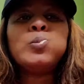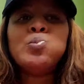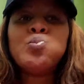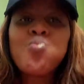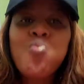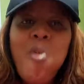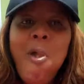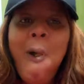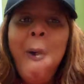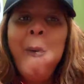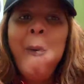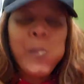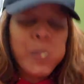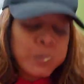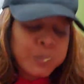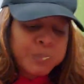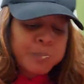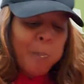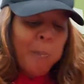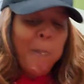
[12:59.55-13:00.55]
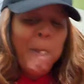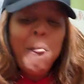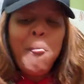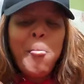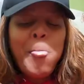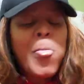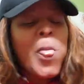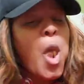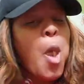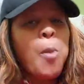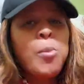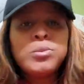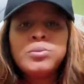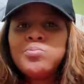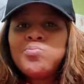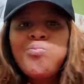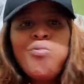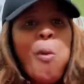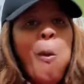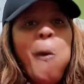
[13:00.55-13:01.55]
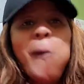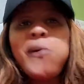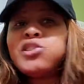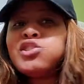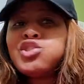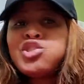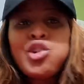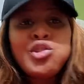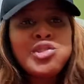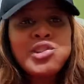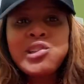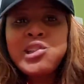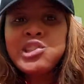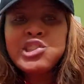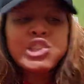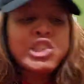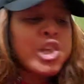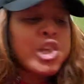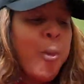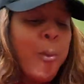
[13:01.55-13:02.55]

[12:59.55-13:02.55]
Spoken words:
Yeah. It's still delicious.